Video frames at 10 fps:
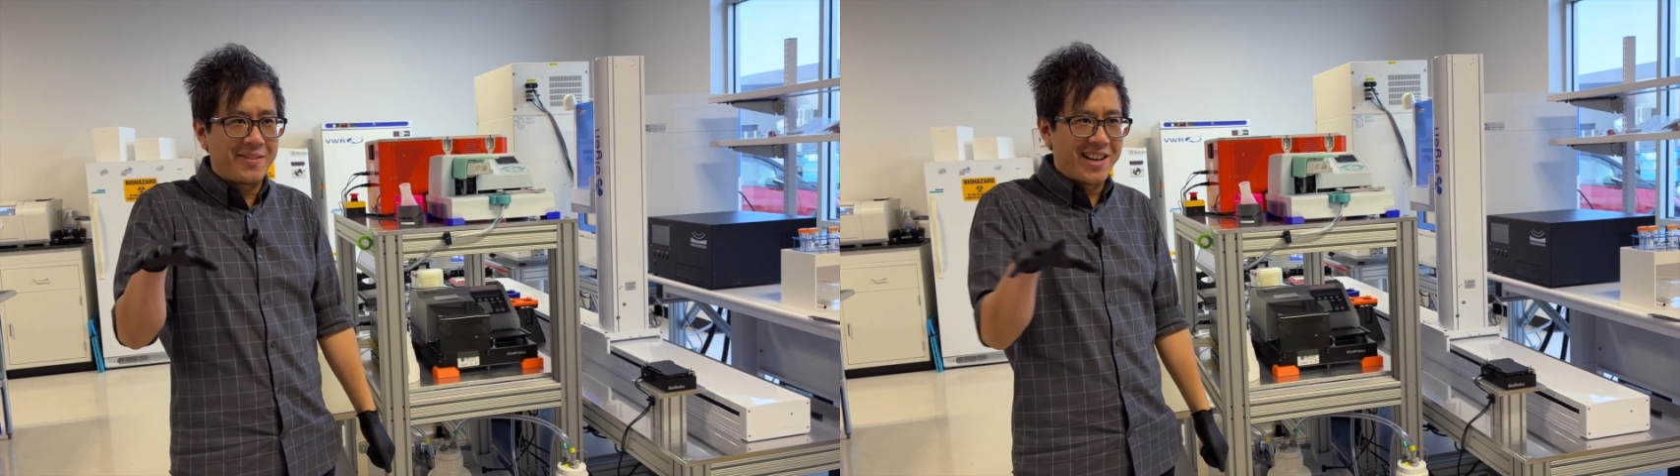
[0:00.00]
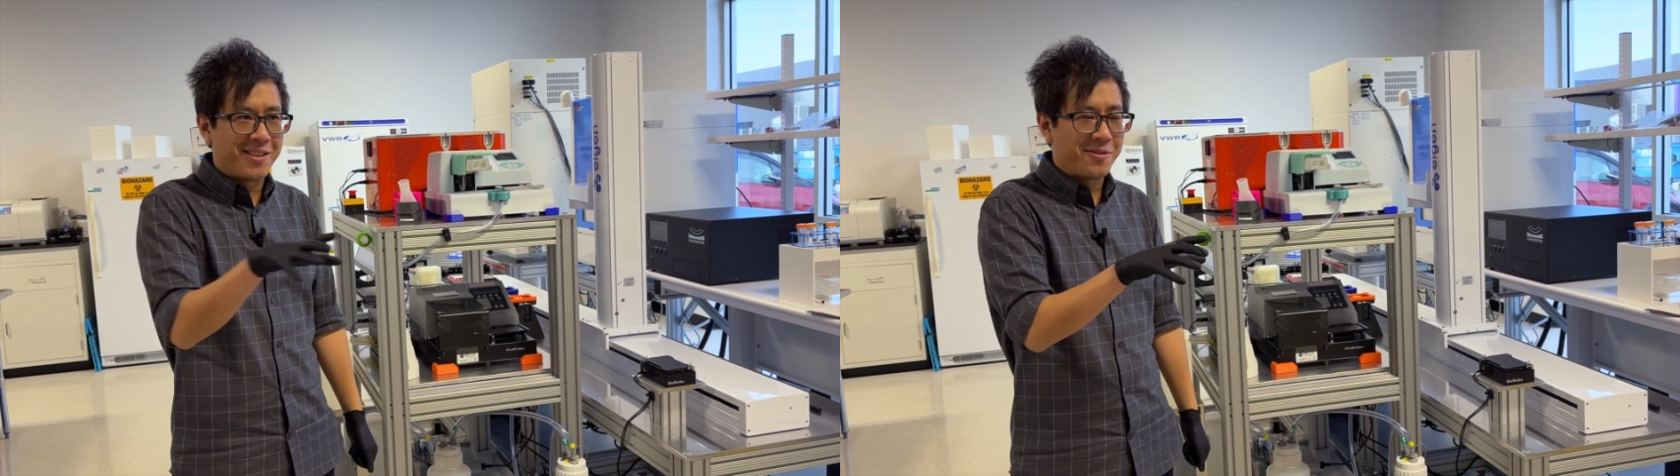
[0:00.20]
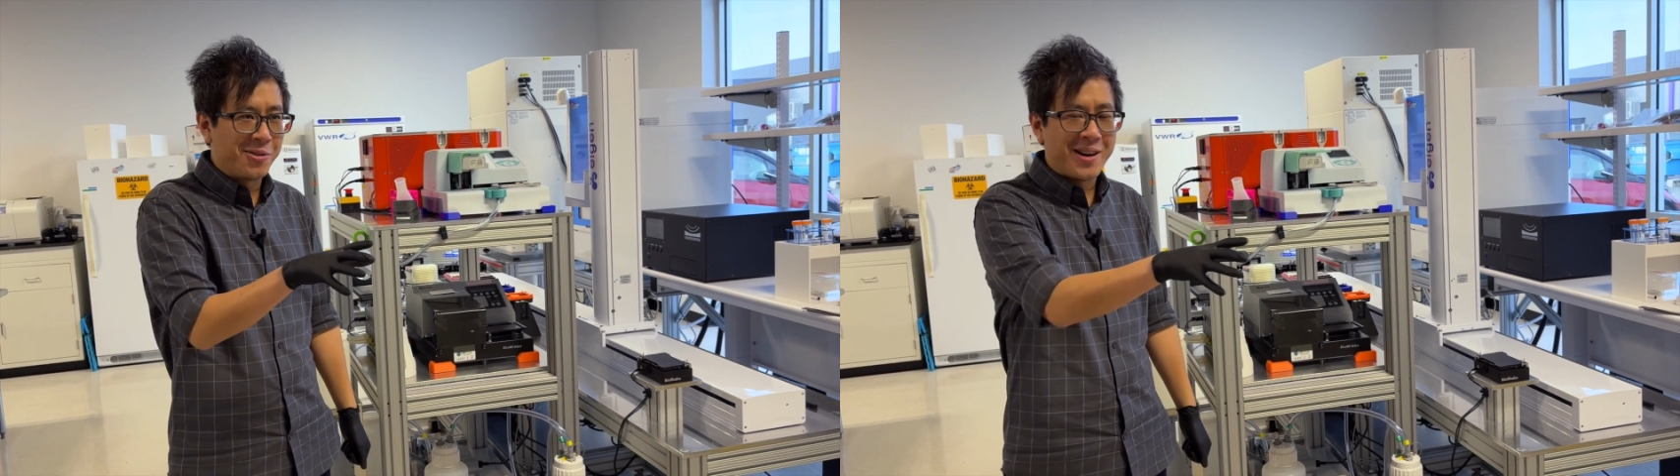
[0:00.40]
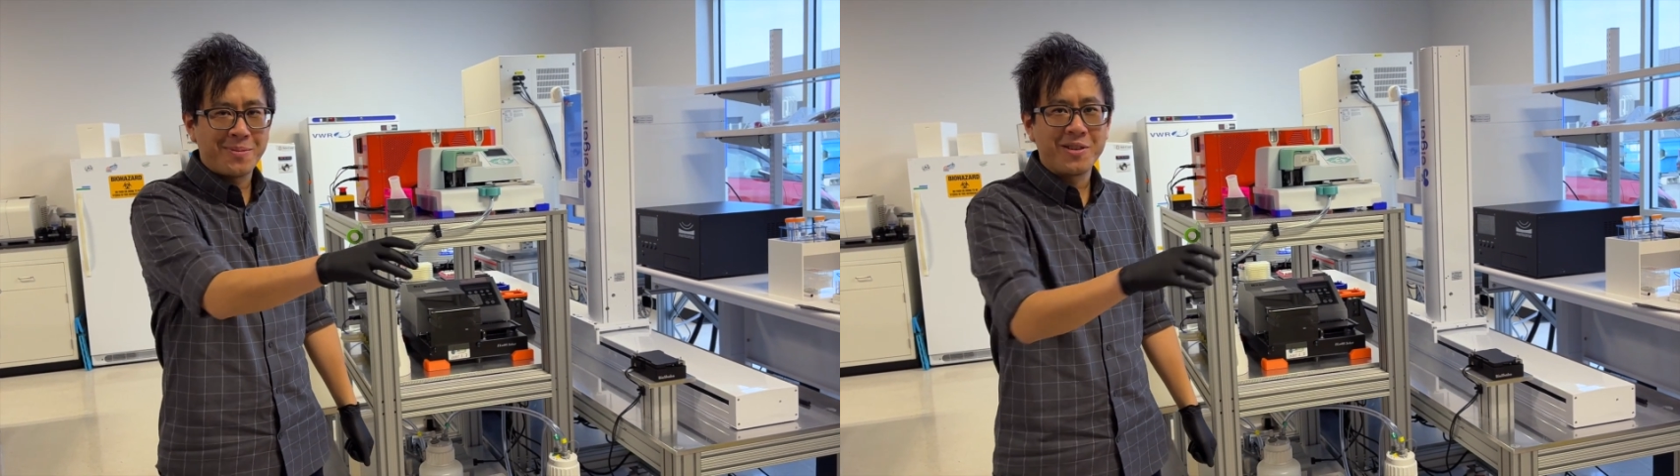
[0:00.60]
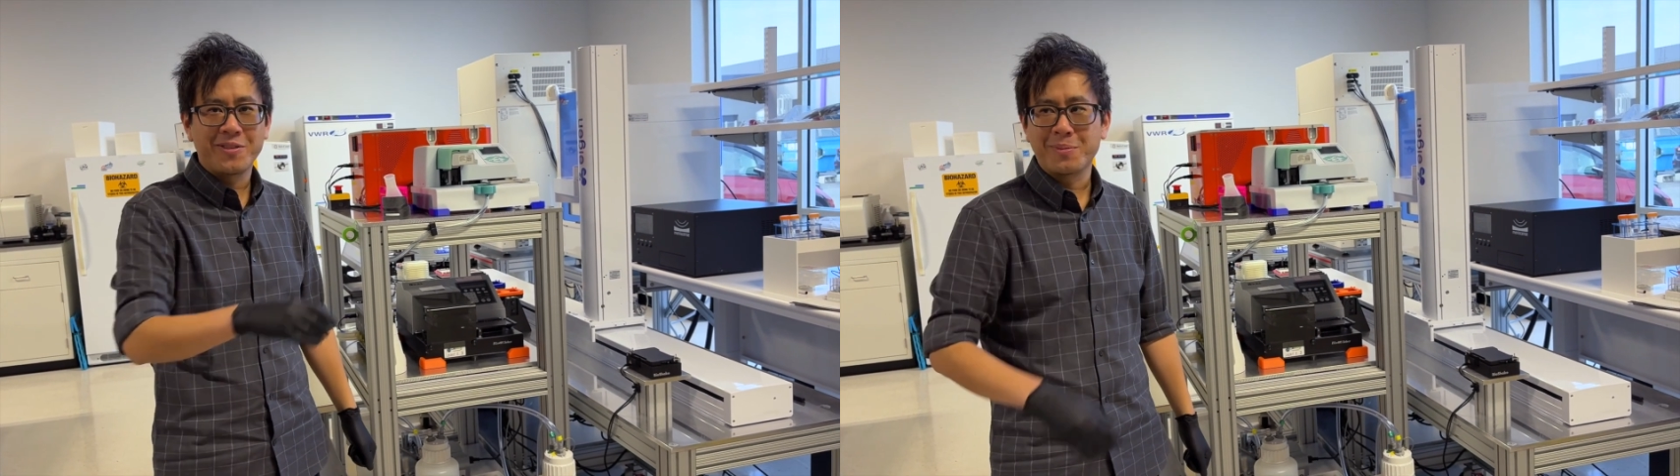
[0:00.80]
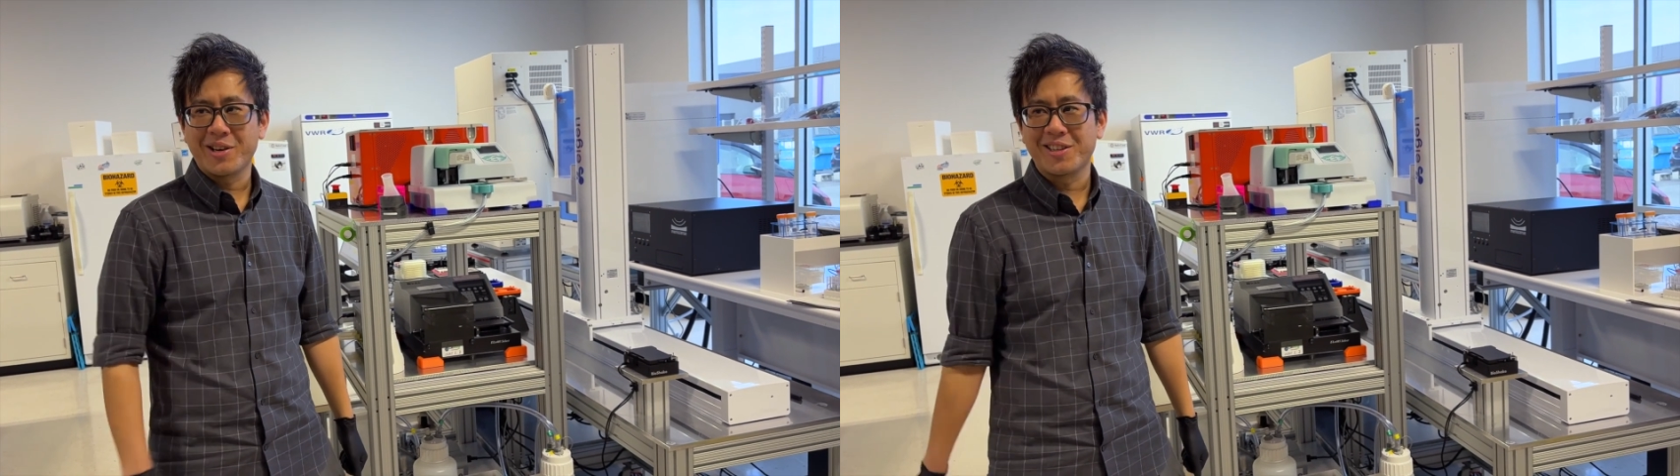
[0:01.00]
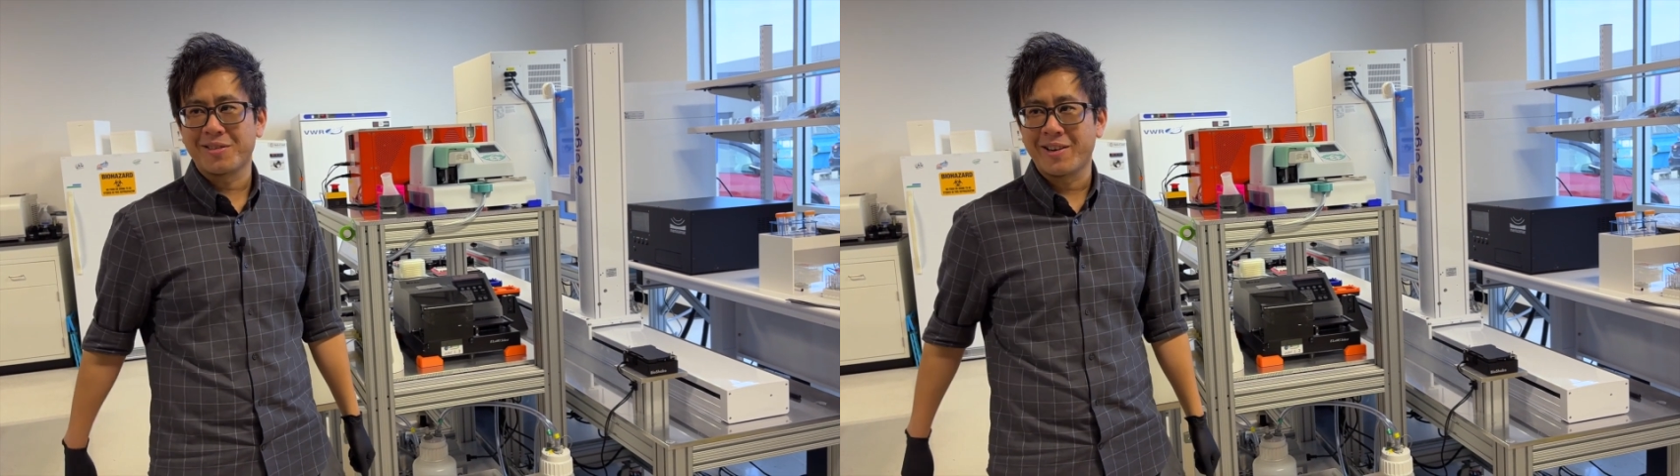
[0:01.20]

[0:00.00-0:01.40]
I've got a robot moving plates